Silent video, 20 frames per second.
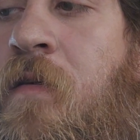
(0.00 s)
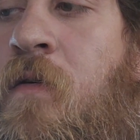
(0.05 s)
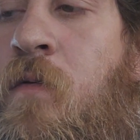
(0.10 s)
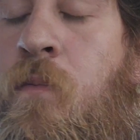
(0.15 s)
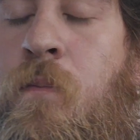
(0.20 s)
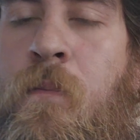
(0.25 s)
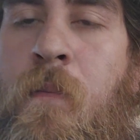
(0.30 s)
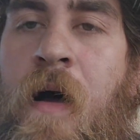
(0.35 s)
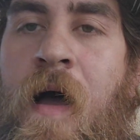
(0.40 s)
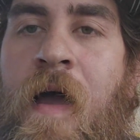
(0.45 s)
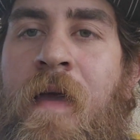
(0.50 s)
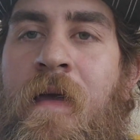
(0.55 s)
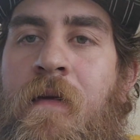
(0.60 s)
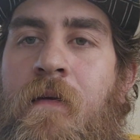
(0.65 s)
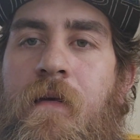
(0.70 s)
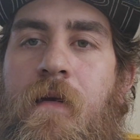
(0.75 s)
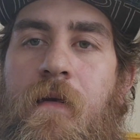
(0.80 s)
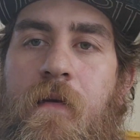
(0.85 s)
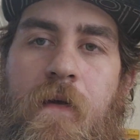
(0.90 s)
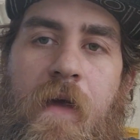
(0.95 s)
might
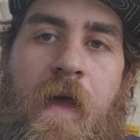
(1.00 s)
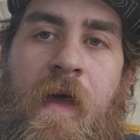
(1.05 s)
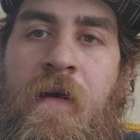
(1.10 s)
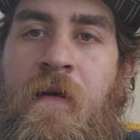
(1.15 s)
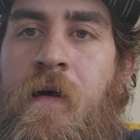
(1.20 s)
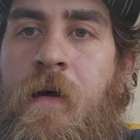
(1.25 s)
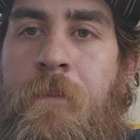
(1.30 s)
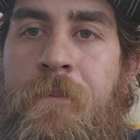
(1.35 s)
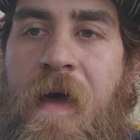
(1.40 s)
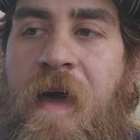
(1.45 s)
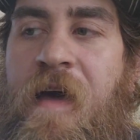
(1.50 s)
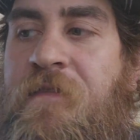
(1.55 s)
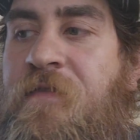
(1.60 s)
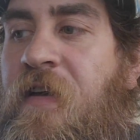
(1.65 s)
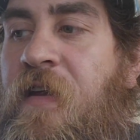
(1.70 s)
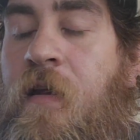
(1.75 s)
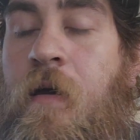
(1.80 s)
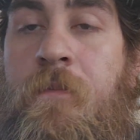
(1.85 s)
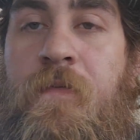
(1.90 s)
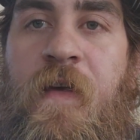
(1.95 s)
end up
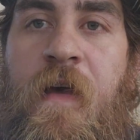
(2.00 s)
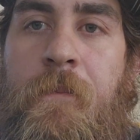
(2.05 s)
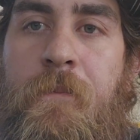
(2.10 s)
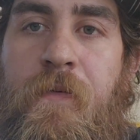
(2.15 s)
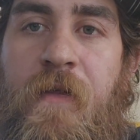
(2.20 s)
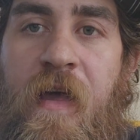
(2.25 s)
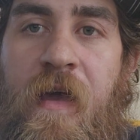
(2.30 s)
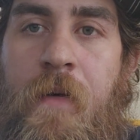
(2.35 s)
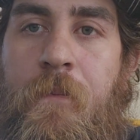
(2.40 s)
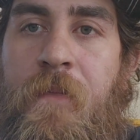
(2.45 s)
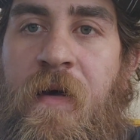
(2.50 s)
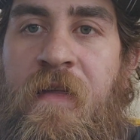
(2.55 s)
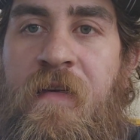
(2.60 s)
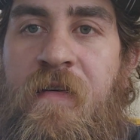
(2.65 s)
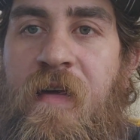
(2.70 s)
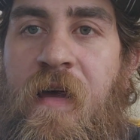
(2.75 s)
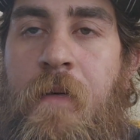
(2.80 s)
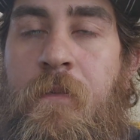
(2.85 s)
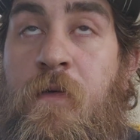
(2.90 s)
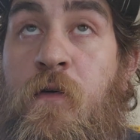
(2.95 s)
having an upset plant by the
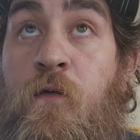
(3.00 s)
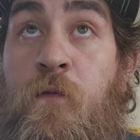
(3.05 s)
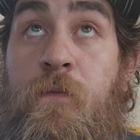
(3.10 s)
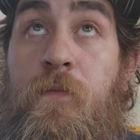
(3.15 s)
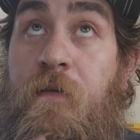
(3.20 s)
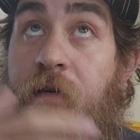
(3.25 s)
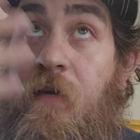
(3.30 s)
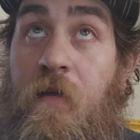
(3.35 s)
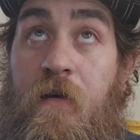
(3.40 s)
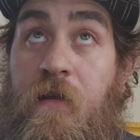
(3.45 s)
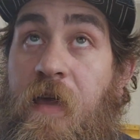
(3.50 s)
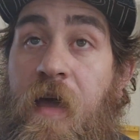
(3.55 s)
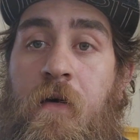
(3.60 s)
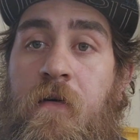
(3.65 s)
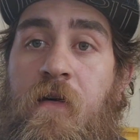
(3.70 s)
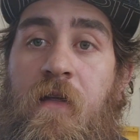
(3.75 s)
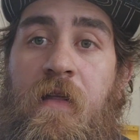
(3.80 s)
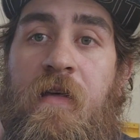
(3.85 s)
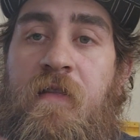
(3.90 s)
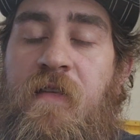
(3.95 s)
time you can
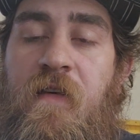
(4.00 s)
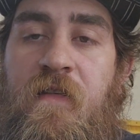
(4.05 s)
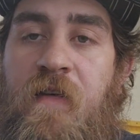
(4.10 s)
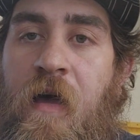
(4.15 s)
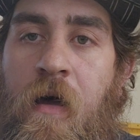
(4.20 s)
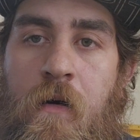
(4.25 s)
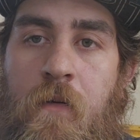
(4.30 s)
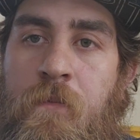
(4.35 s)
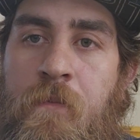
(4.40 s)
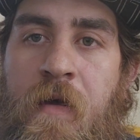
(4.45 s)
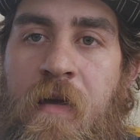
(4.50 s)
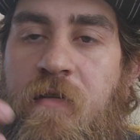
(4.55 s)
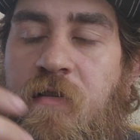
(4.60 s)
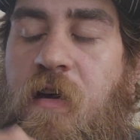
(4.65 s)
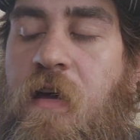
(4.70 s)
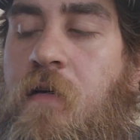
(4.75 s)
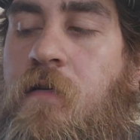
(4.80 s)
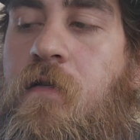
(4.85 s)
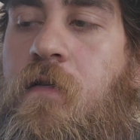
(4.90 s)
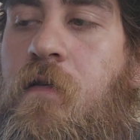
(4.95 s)
calculate this out and make
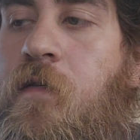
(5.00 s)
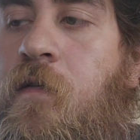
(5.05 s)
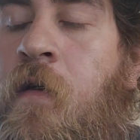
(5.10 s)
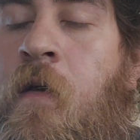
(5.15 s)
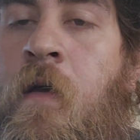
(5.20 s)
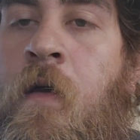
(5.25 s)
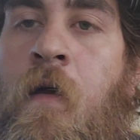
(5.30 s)
changes.